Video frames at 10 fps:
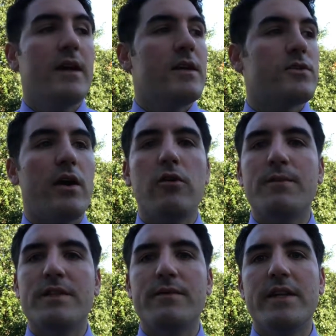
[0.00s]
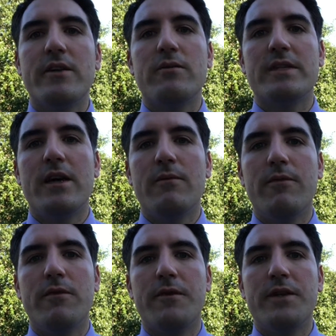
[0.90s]
So I hope this video was
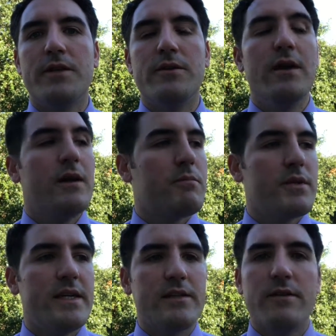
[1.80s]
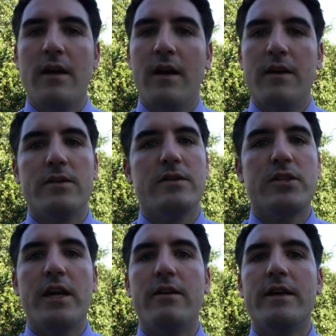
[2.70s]
helpful for you. Please uh,
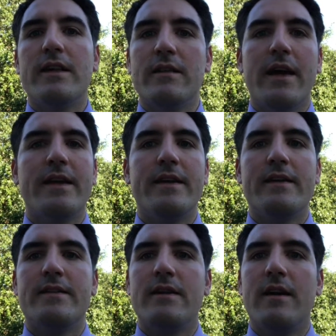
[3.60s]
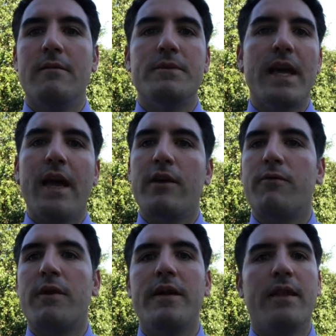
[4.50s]
share it, like it, um, tag a
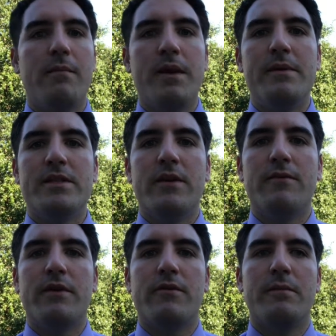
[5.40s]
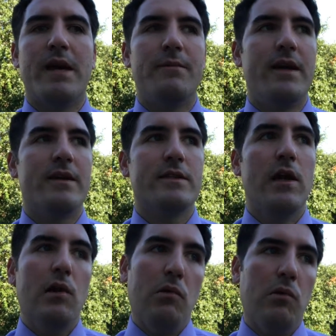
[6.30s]
friend that may be suffering from IBS
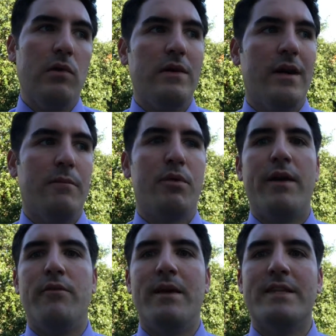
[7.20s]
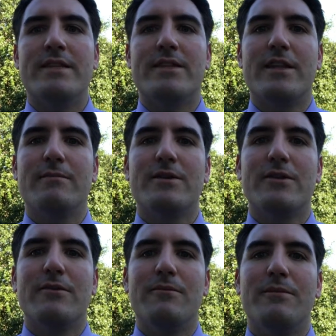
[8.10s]
or uh, private message them
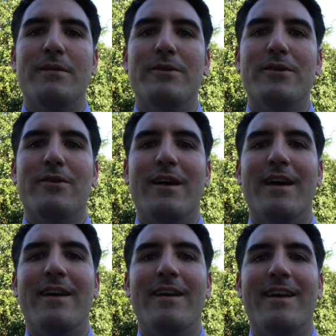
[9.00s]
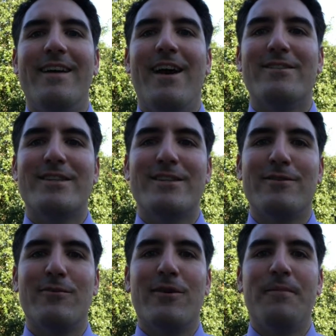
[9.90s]
so maybe you don't uh, announce it to
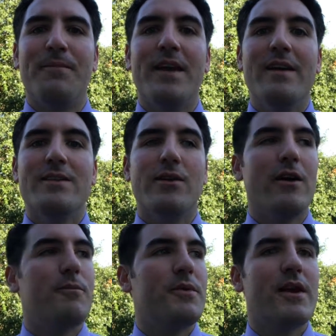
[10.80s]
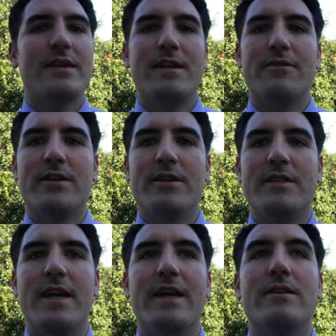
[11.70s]
the world. So I hope you guys have a good
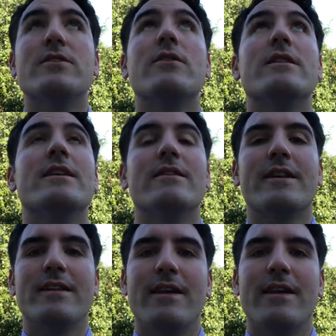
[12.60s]
day. It's certainly looking